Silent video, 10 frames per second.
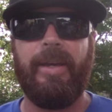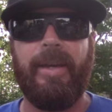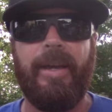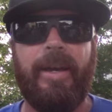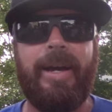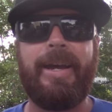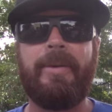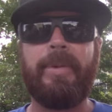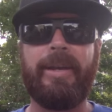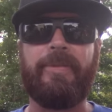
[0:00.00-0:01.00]
Hi,
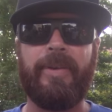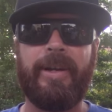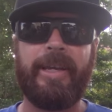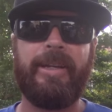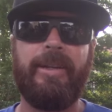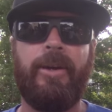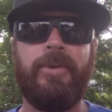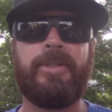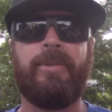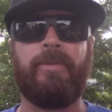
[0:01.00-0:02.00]
I'm Mike Finnegan,
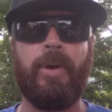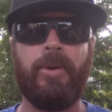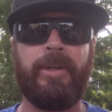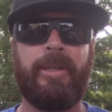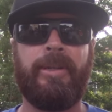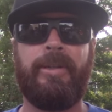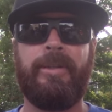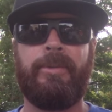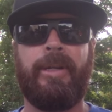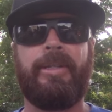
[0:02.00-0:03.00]
host of
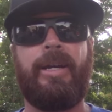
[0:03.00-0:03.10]
Roadkill, and we're going to